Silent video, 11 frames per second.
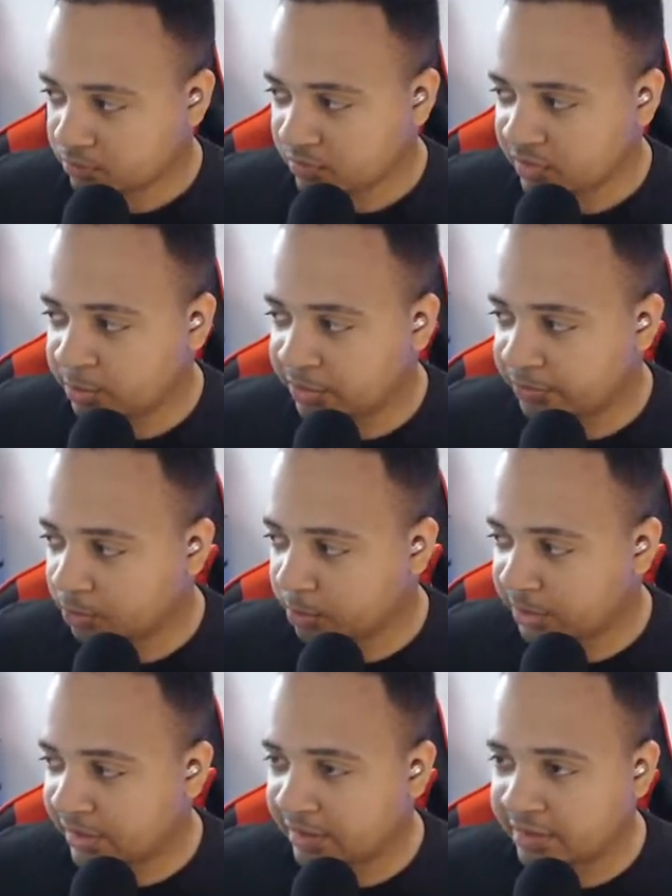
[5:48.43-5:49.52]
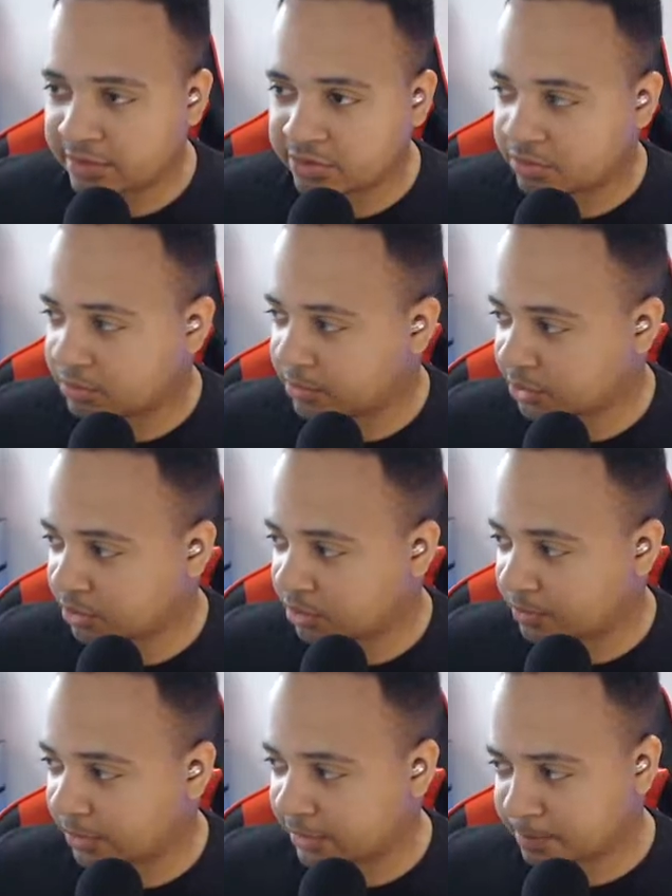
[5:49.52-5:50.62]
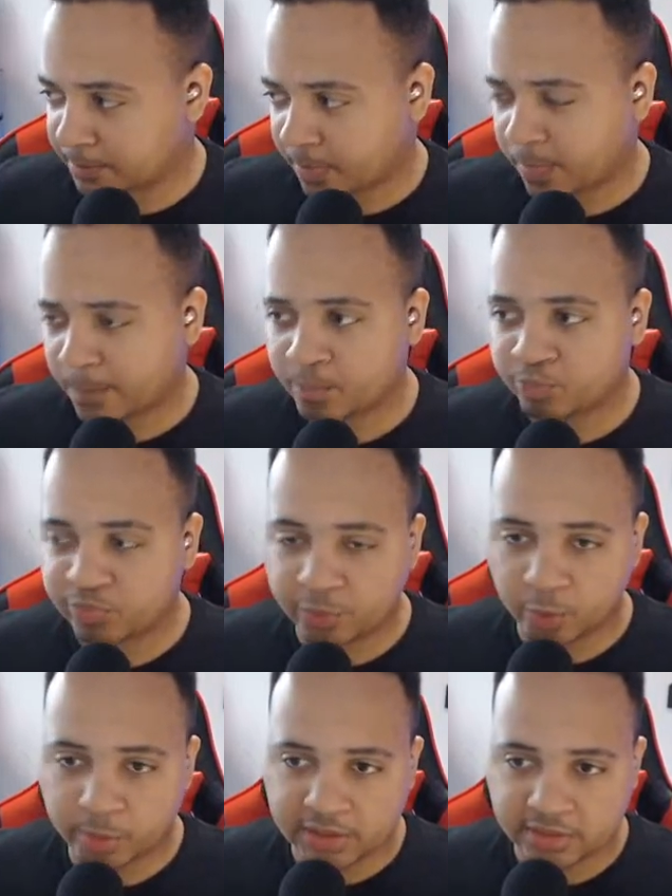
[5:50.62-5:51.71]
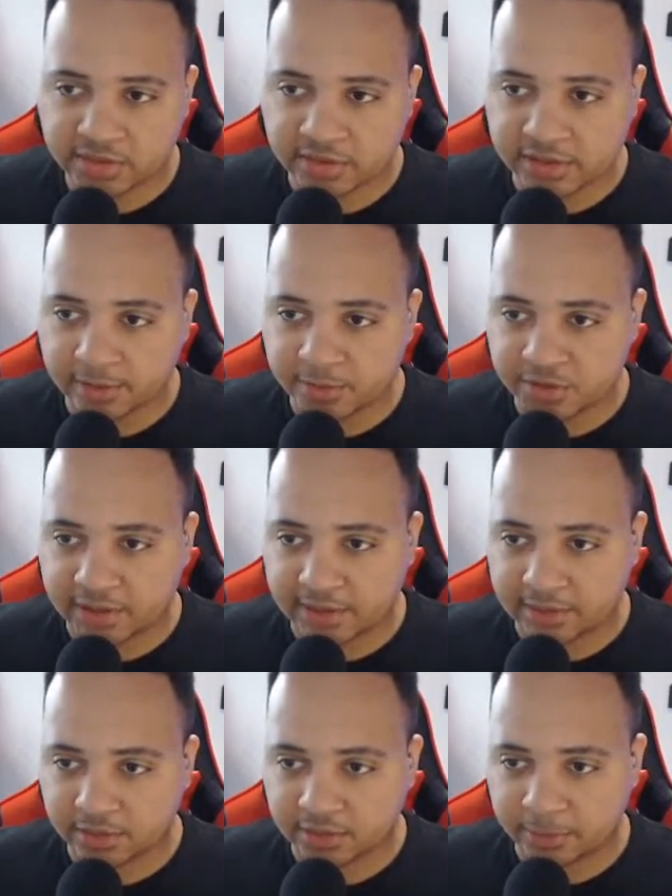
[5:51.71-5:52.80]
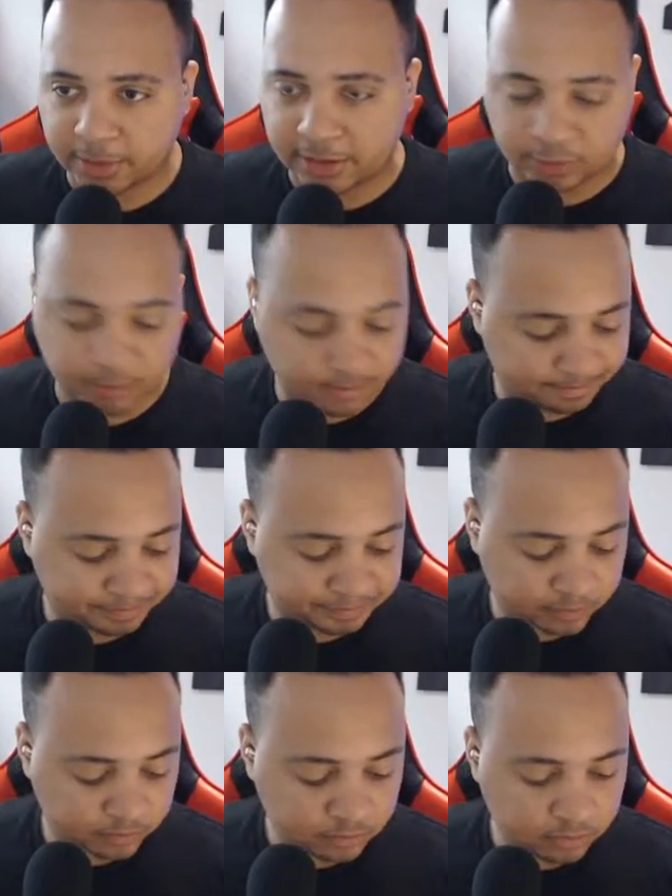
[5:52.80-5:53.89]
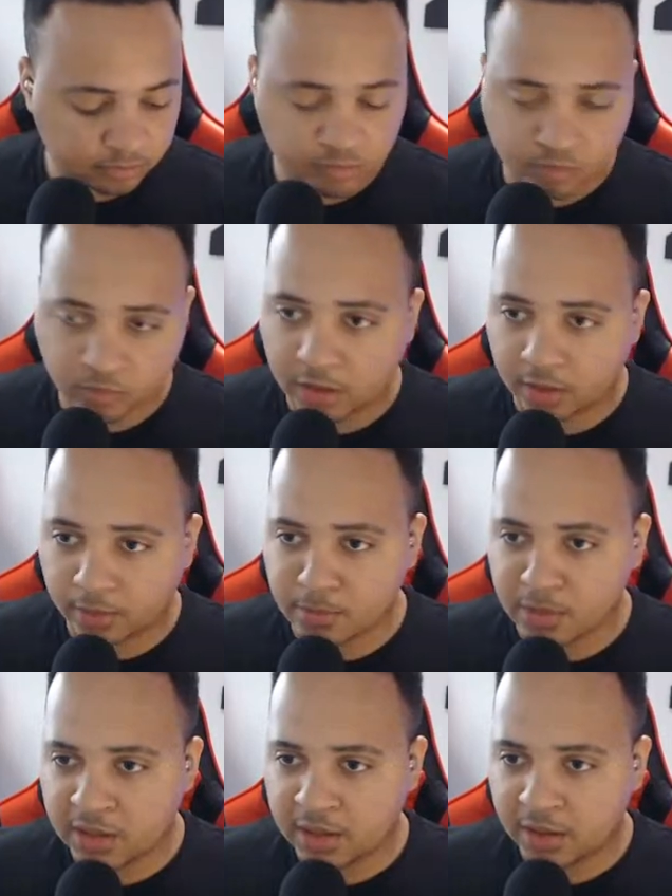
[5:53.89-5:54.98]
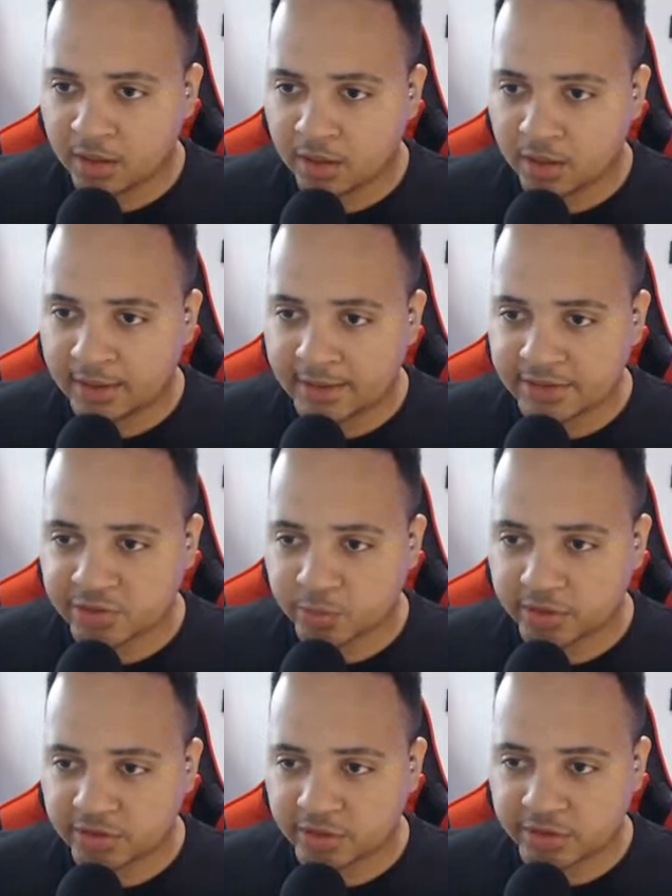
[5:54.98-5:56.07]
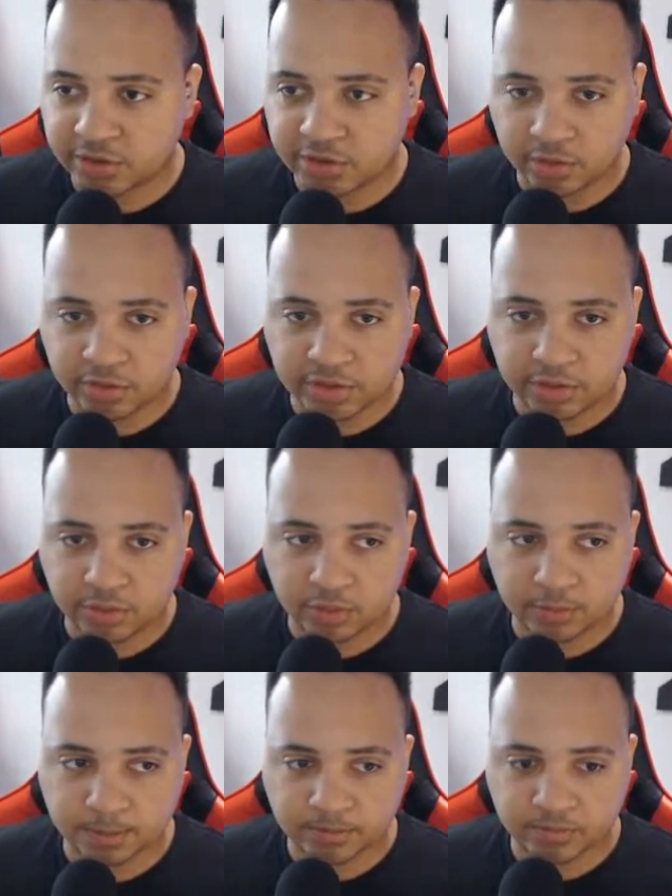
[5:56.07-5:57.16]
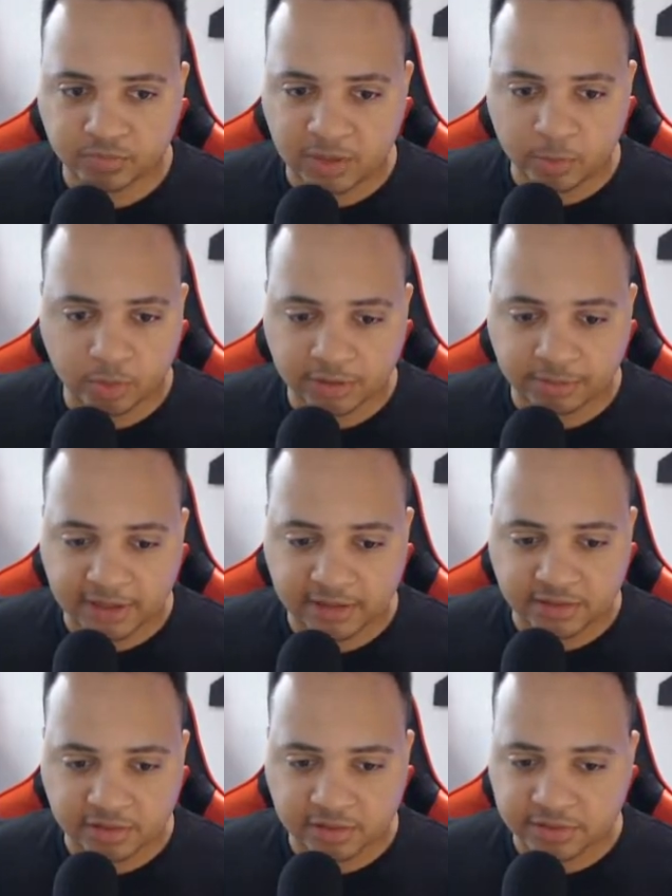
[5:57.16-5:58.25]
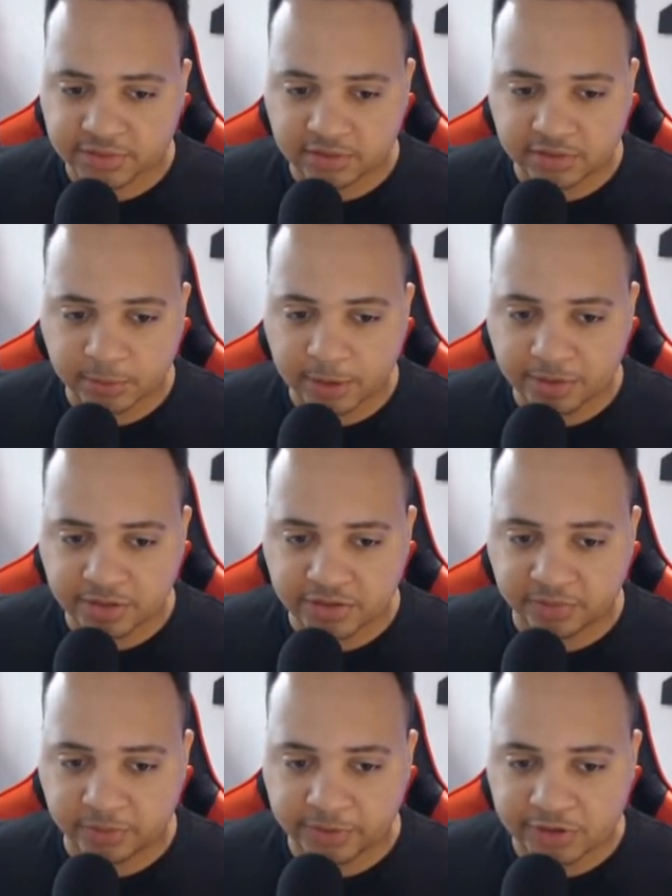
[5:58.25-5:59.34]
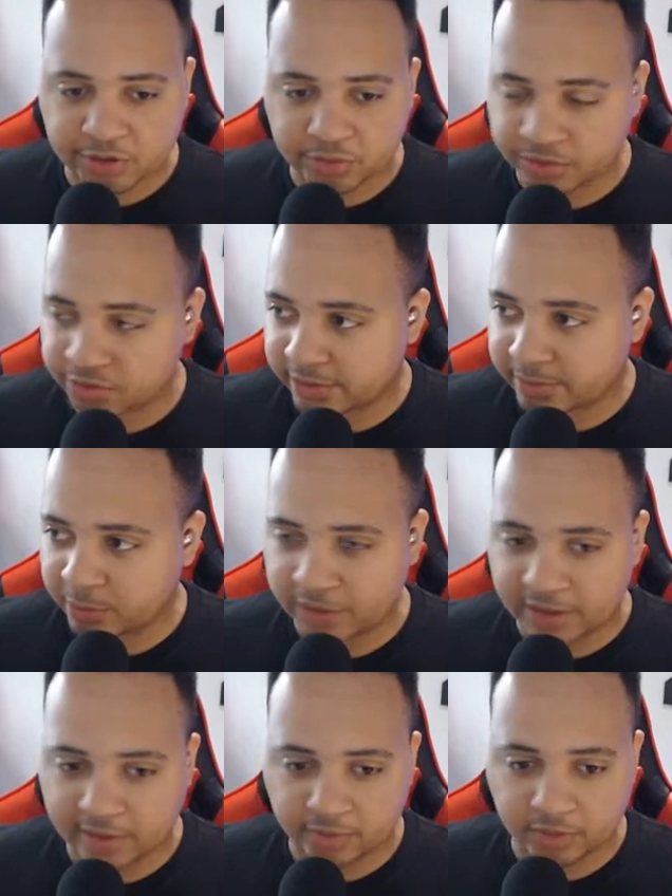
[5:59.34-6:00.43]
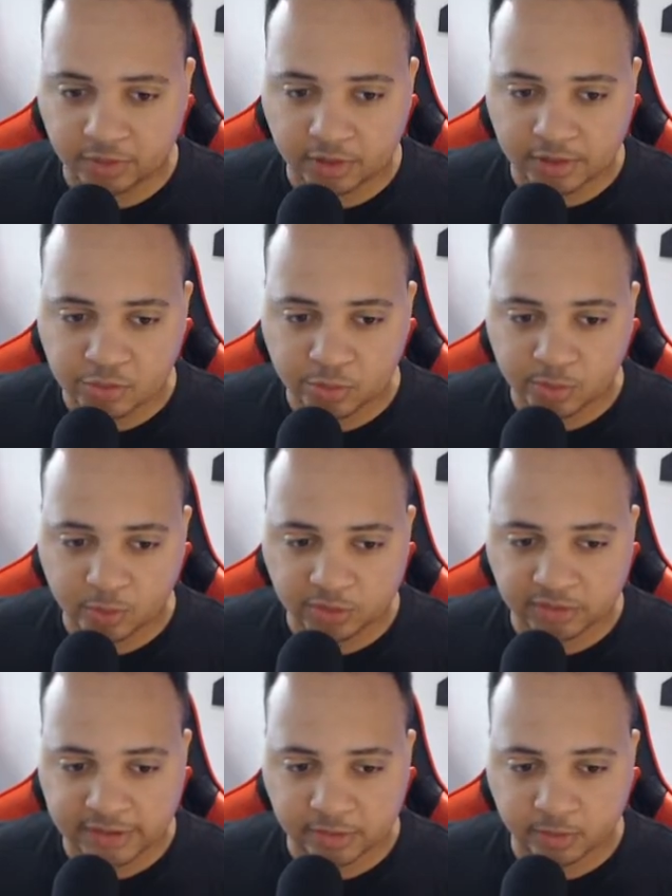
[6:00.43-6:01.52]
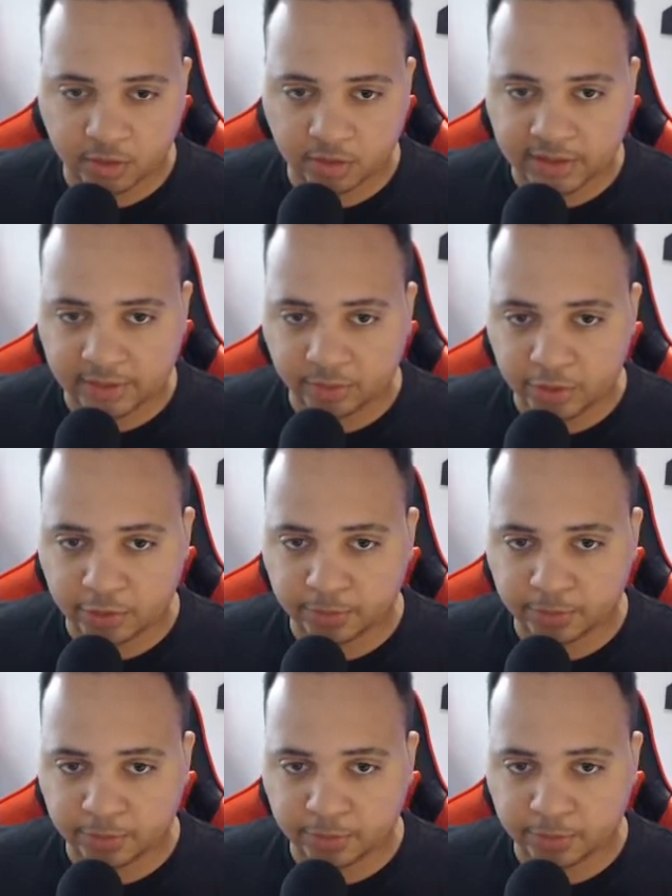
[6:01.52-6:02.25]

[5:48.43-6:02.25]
before we get into... What's going on, Ryan? Before we get into the Upshod debacle, I just wanted to show you, and we'll get back into this. This might be just a very short stream, and we have a normal one later on. I don't know.